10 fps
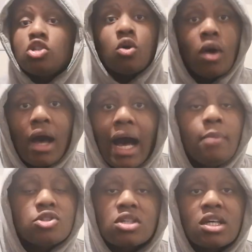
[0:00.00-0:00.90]
So
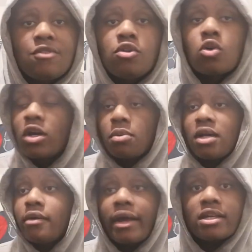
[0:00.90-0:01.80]
I'm just going to give you a quick
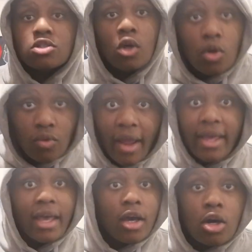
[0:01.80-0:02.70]
player ratings
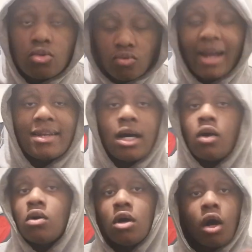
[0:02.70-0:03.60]
right here, right
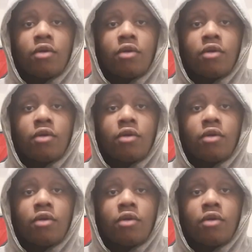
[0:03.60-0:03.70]
now.